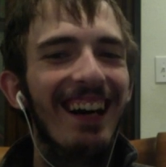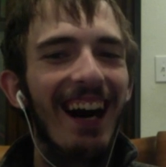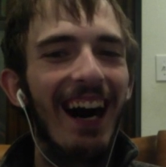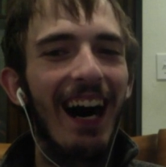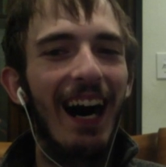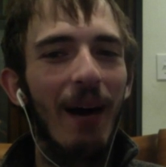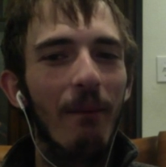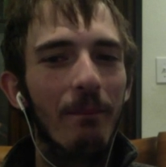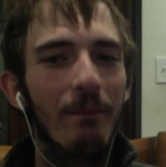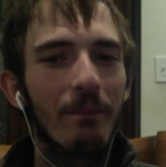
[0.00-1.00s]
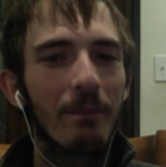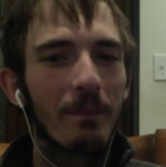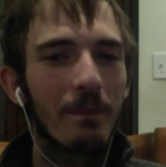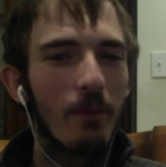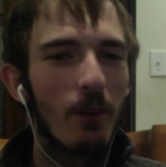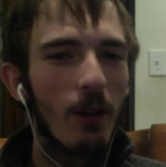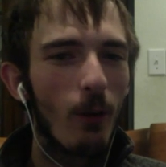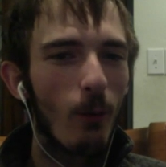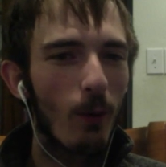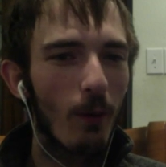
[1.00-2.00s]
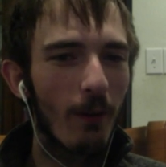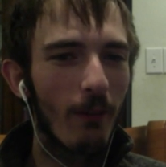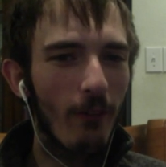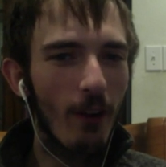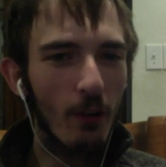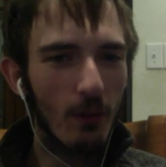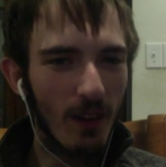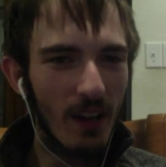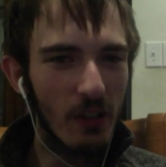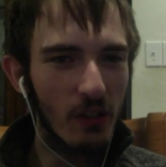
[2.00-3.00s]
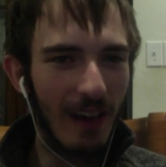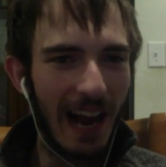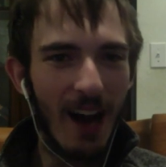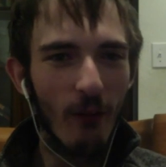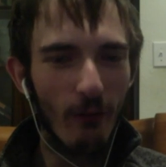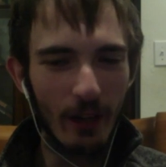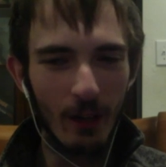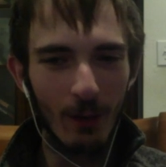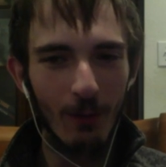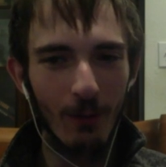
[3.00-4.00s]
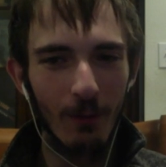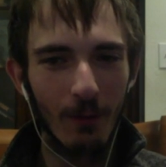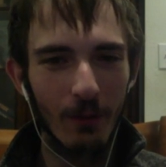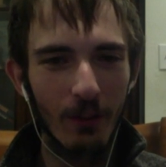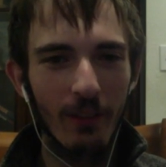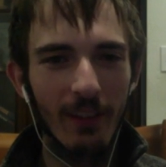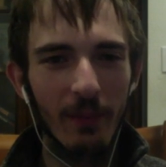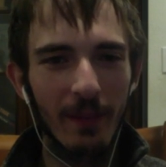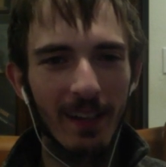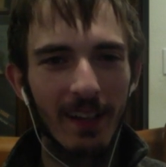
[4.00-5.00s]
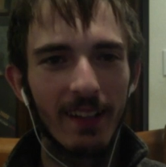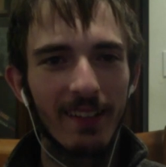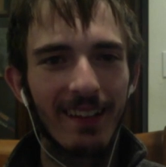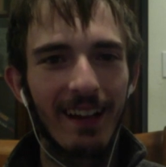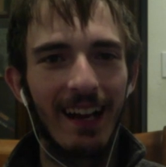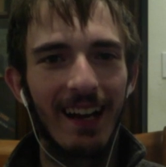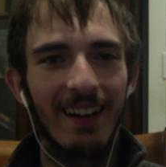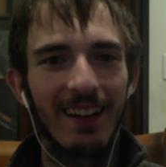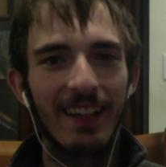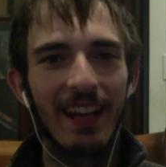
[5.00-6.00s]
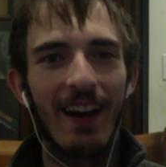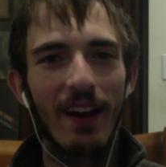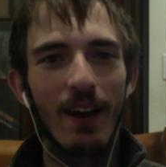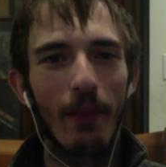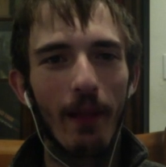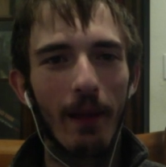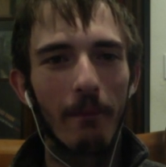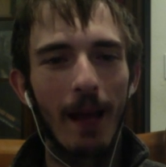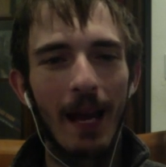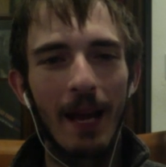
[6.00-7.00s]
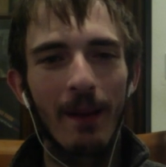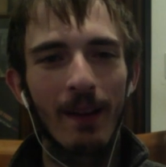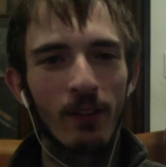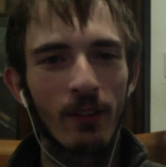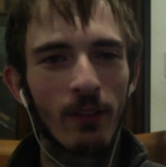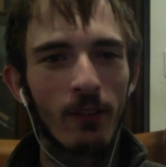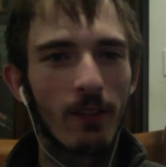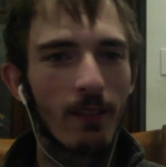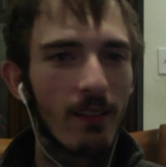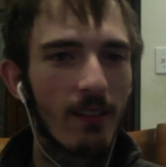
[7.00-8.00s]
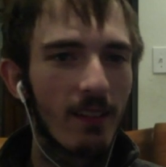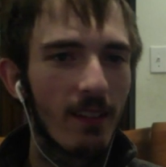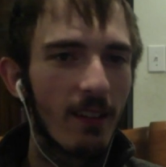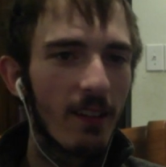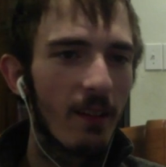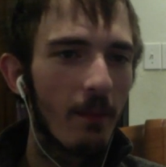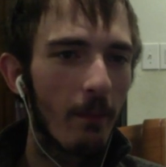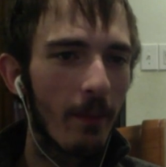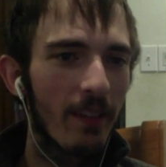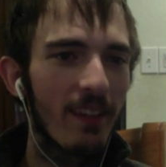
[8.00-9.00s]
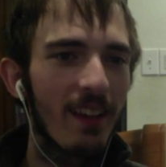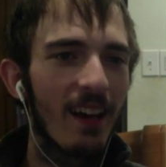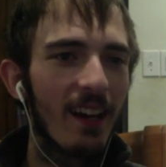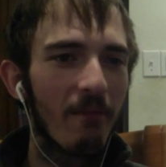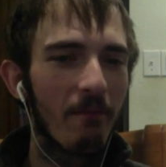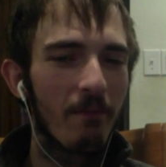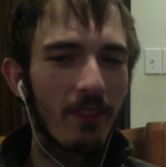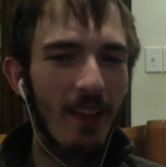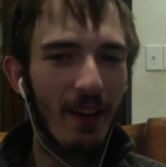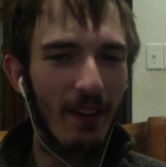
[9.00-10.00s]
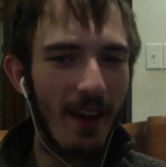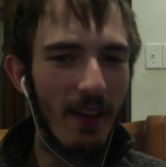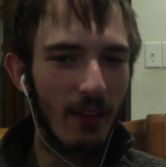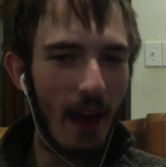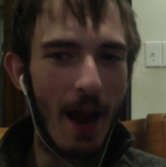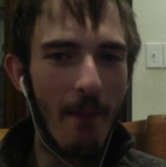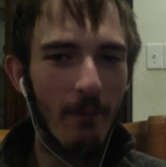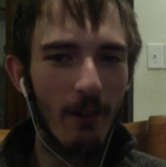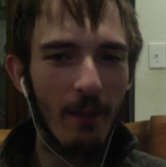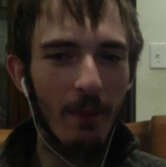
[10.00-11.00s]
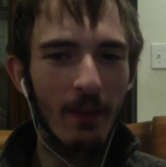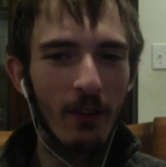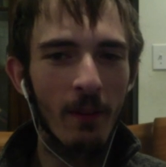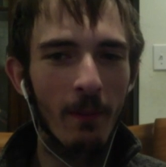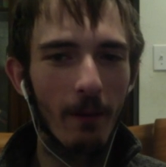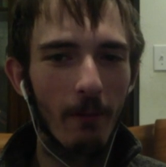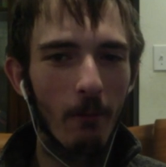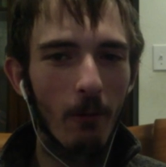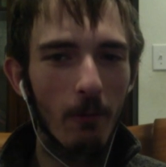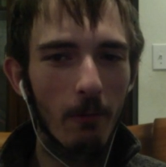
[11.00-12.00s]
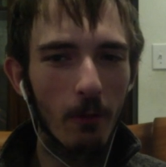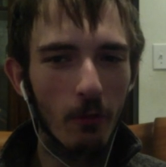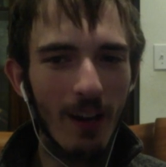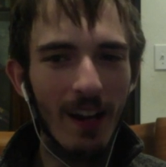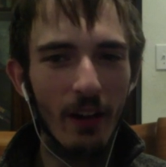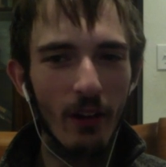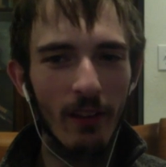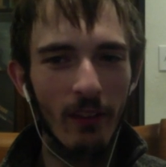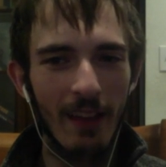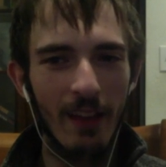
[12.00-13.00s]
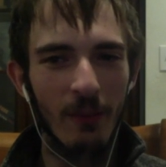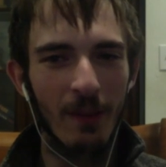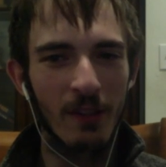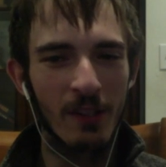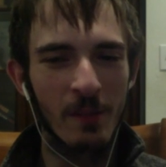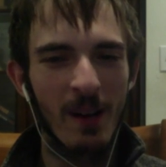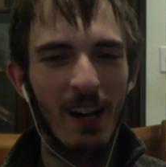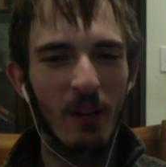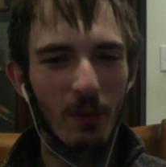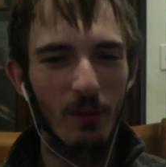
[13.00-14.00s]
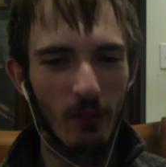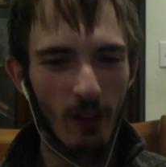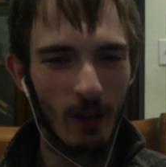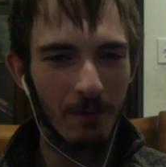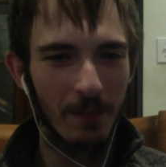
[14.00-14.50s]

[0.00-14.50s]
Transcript: um, we're not sure how frequent we'll do this because I know that Apex is busy on Saturdays and I'm pretty busy, but we'll try and do this as much as possible. So